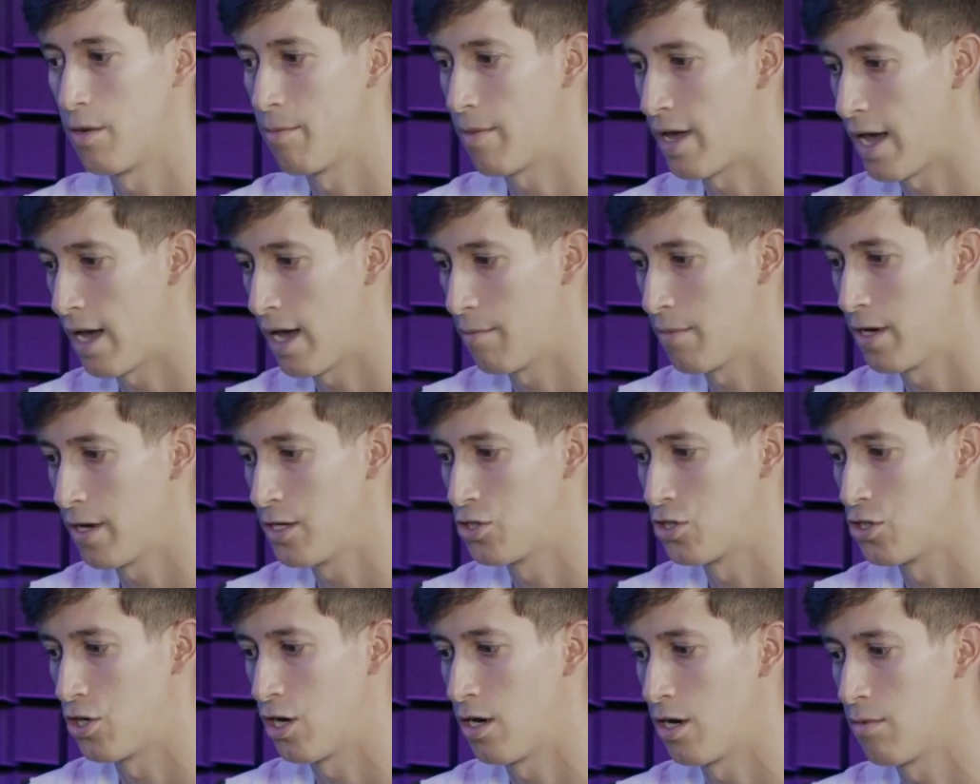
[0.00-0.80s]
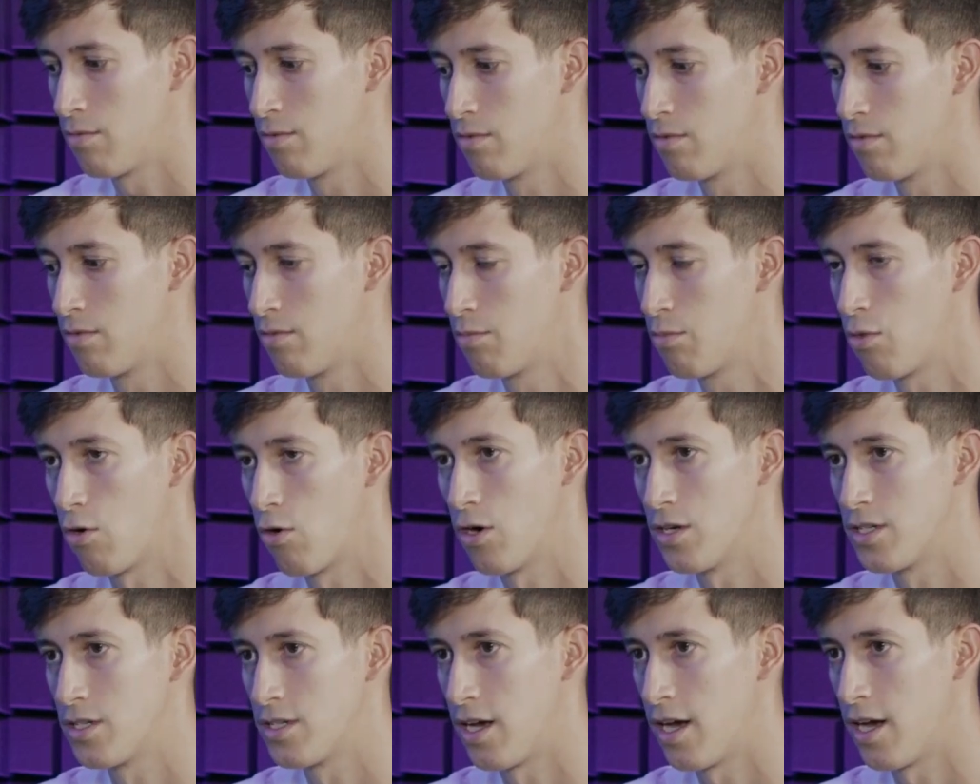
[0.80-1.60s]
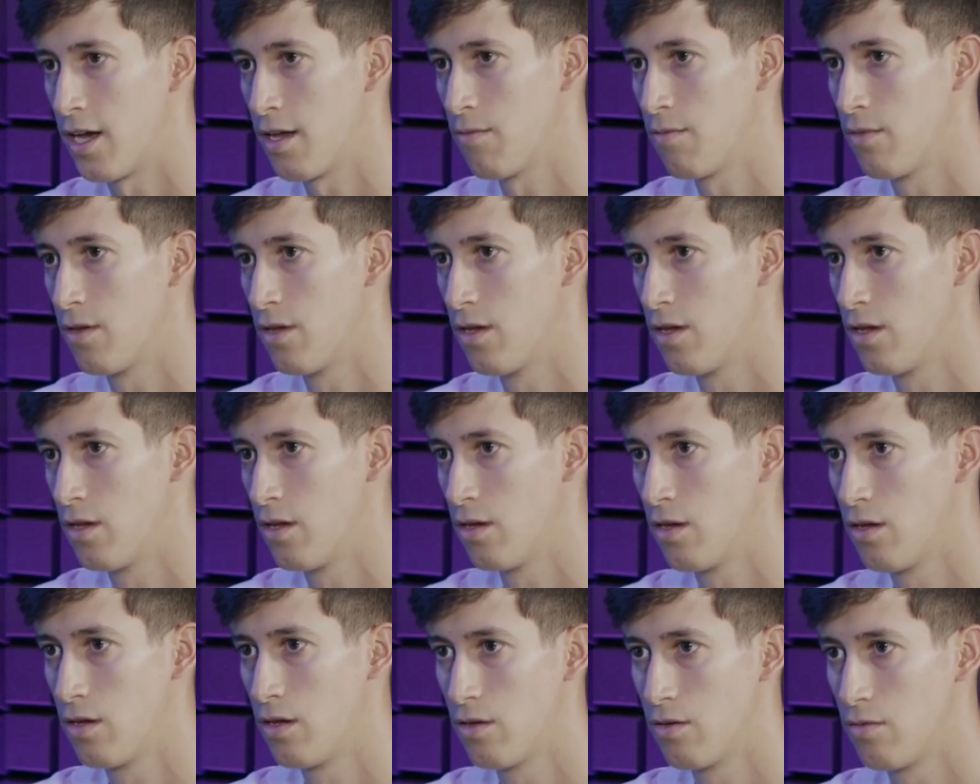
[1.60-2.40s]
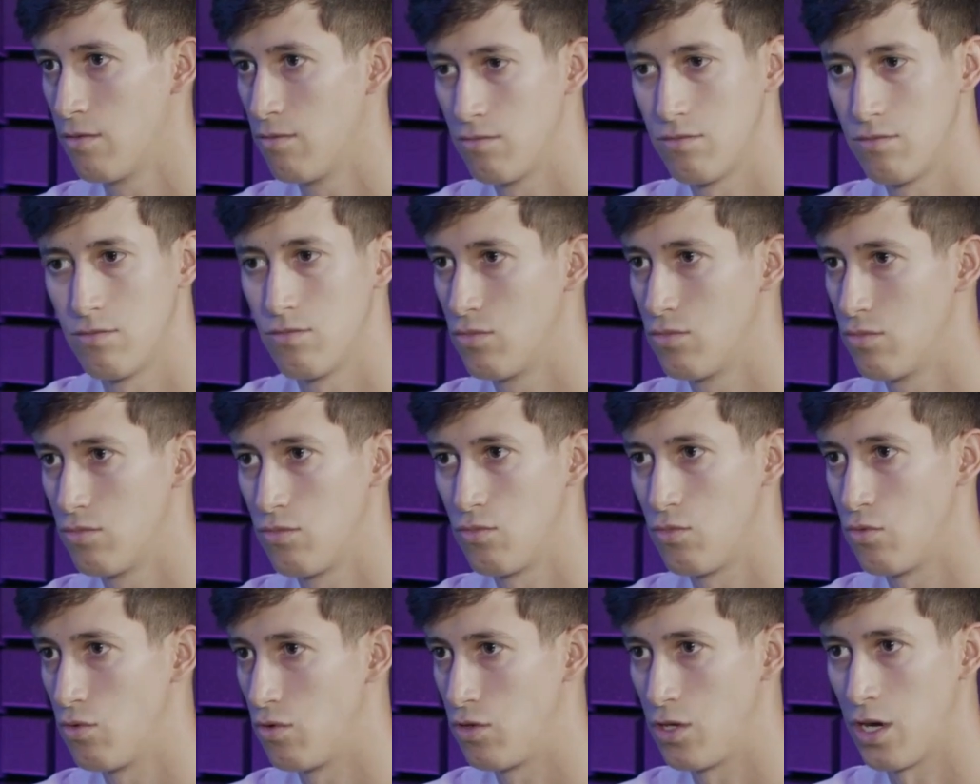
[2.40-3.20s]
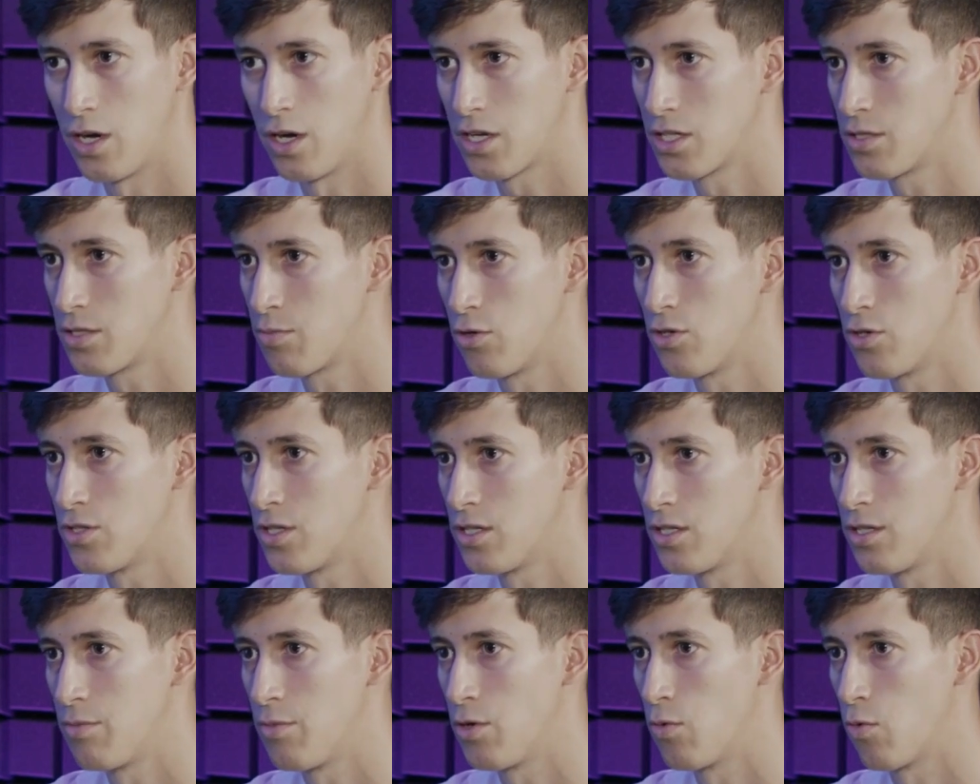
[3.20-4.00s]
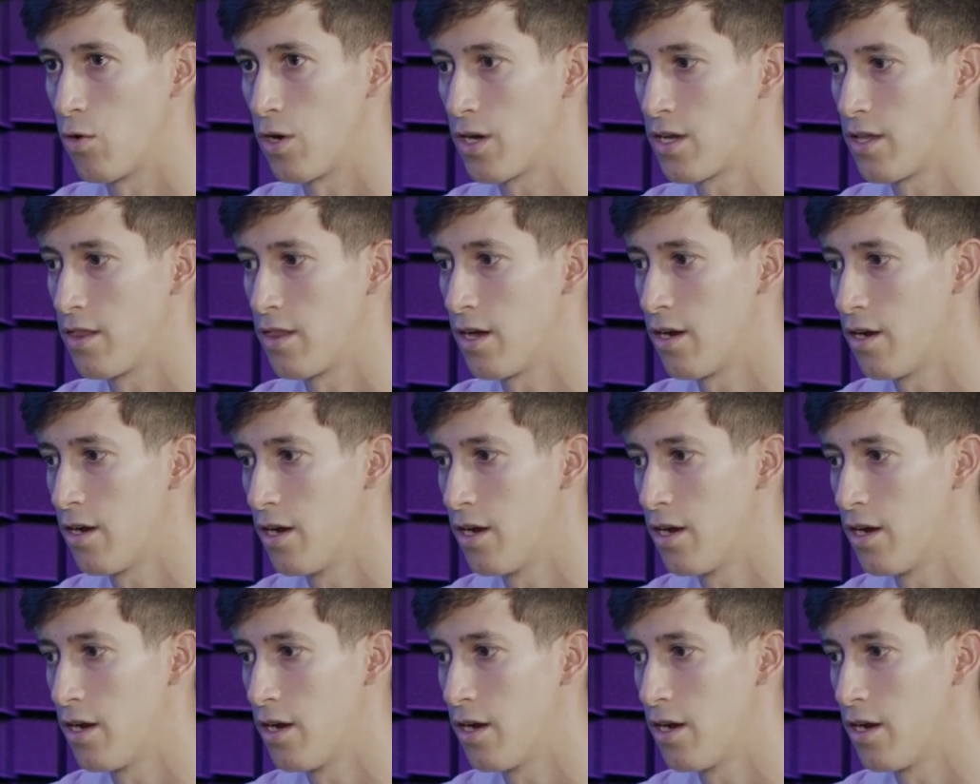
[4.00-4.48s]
at my job part time, youngest person to be working there,